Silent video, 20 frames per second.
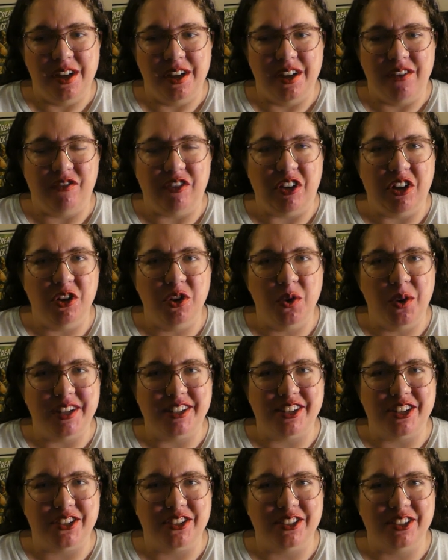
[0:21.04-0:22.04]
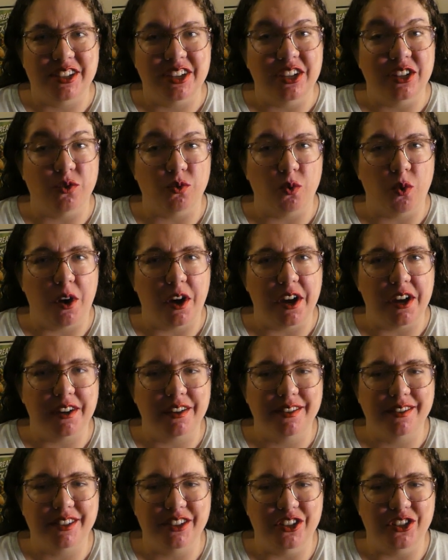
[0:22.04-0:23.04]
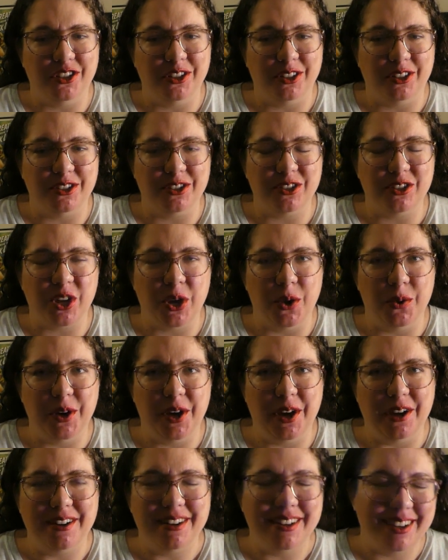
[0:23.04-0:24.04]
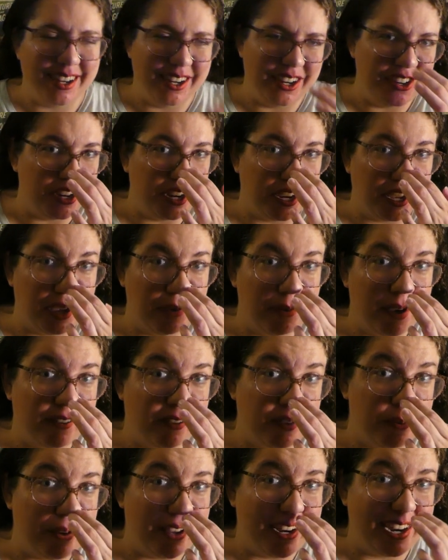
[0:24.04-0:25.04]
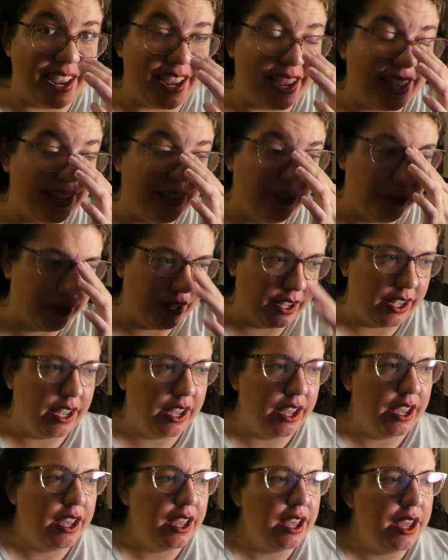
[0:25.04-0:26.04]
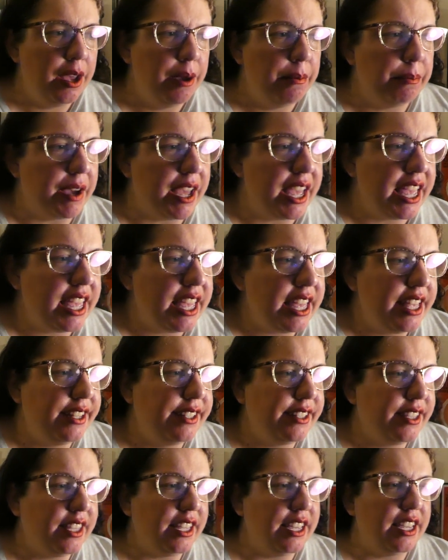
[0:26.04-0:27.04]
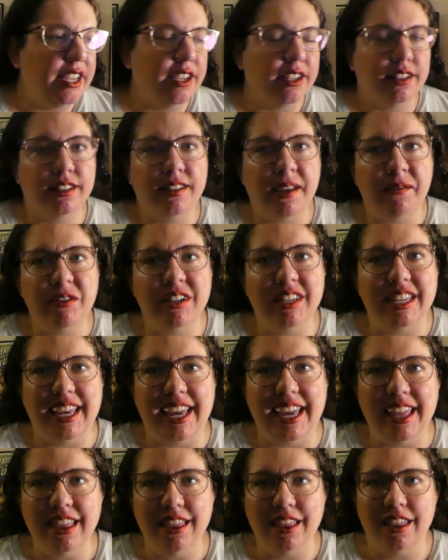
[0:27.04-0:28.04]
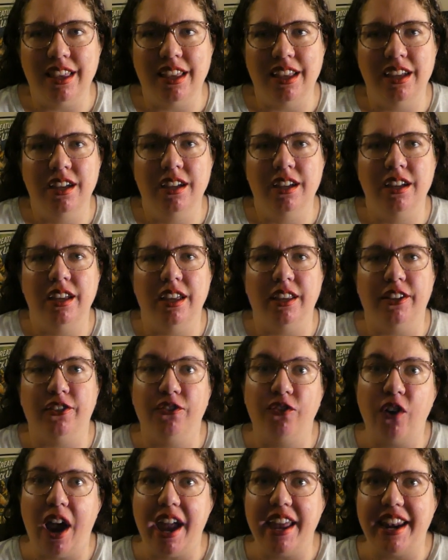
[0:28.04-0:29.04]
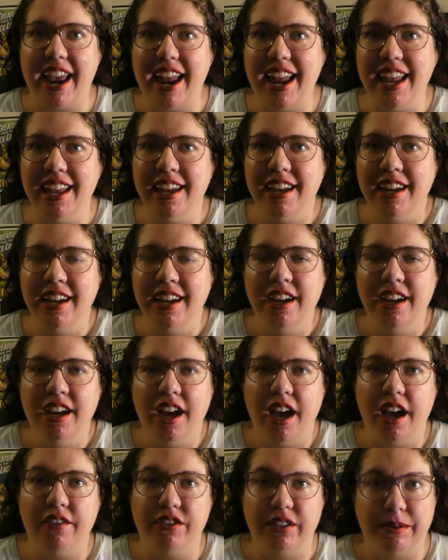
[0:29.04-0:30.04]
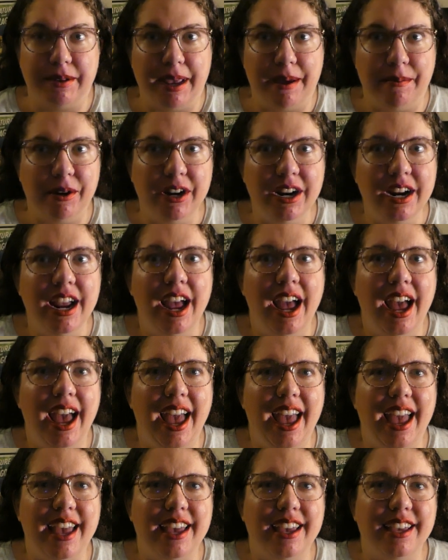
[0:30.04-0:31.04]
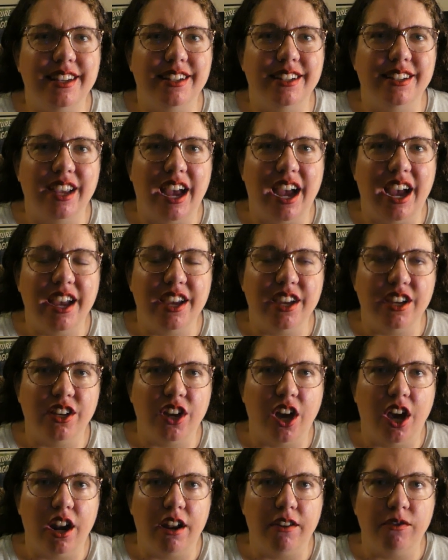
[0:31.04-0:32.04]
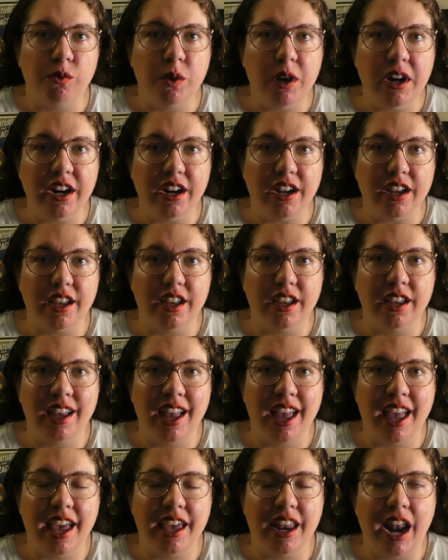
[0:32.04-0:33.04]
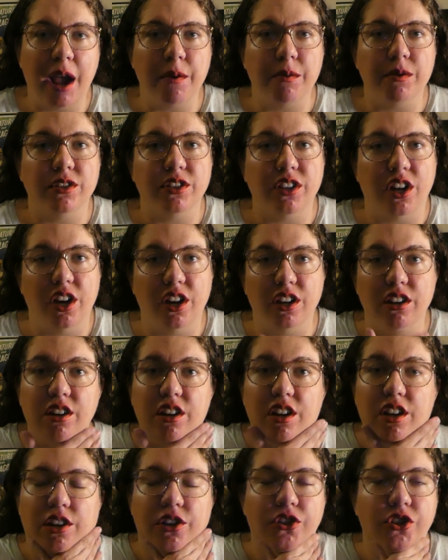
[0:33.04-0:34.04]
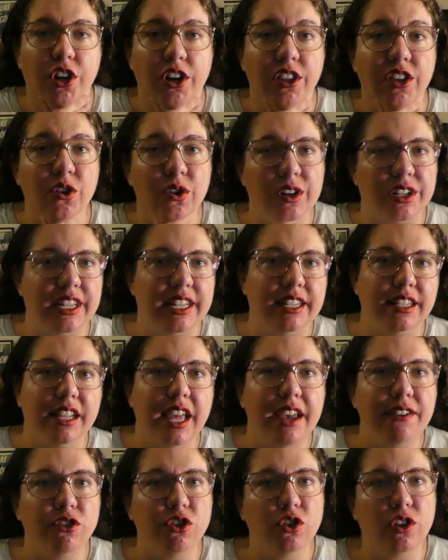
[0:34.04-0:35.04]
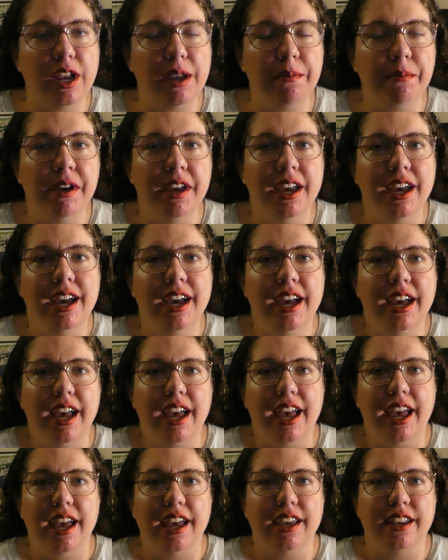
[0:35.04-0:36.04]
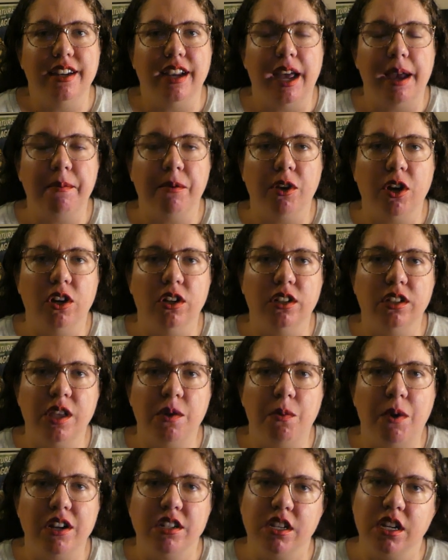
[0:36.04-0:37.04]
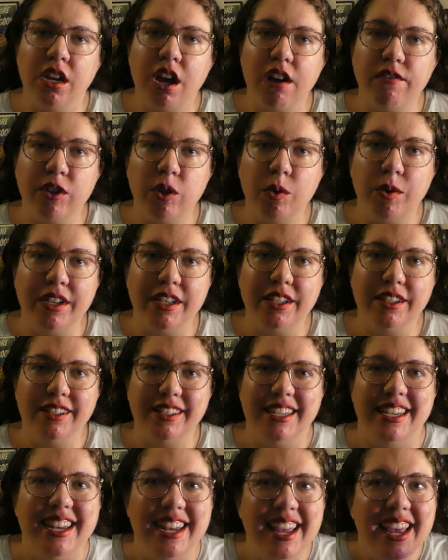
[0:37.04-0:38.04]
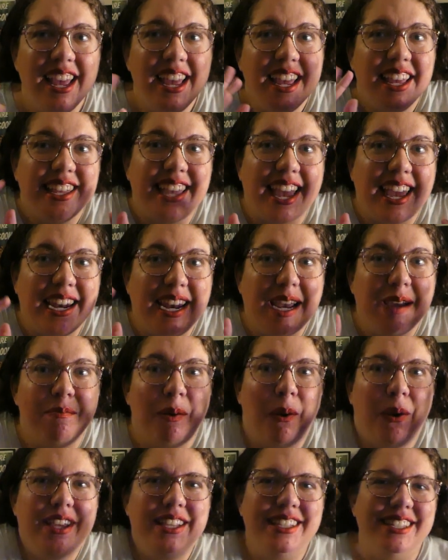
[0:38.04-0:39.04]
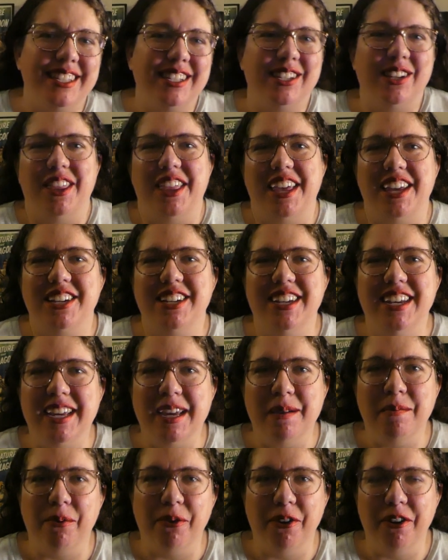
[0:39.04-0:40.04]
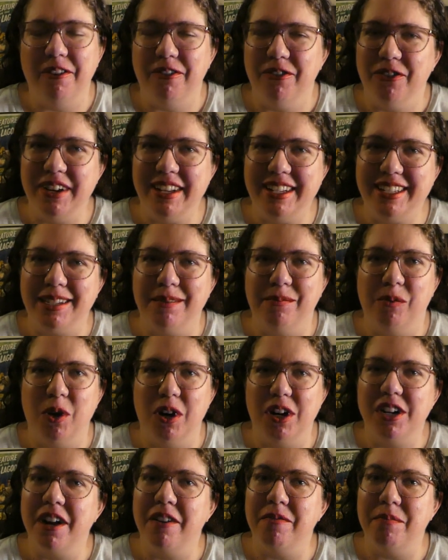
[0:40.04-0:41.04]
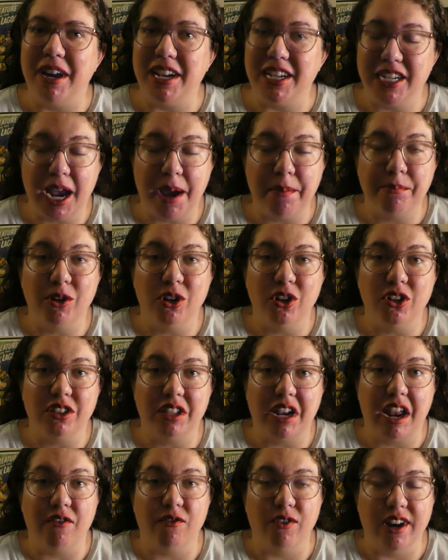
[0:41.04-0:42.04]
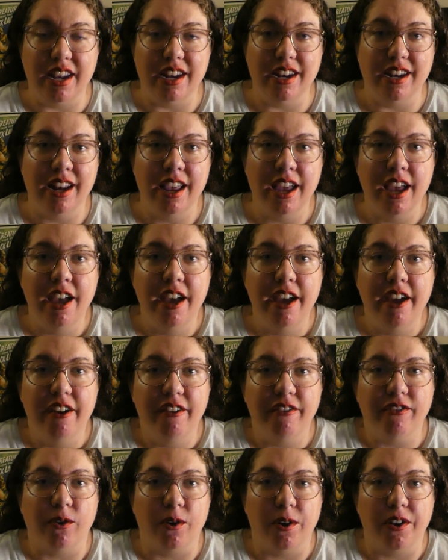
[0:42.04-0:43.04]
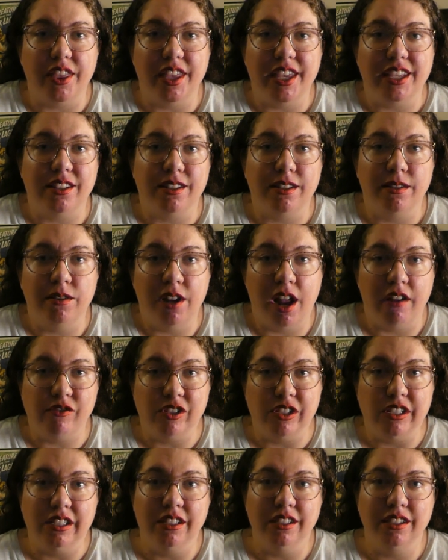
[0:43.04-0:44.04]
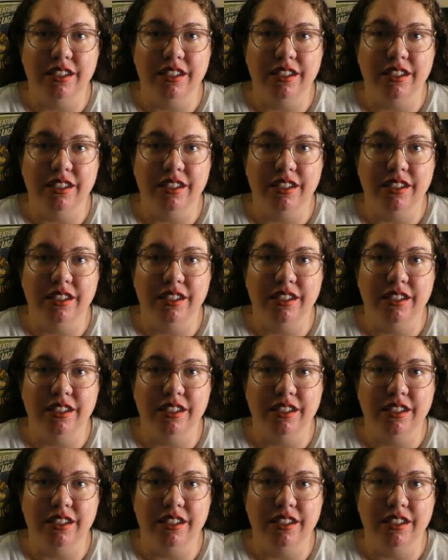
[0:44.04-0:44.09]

if you hear noises, it's Roy. He still has his cone on. It should come off on Monday. But it is the 17th, it's Friday of September, and I got off work and I was on Charlie Dorset's live stream and I'm currently watching coffee quills and gaining points so that she can proofread some more of my chapters that I've written for this novel.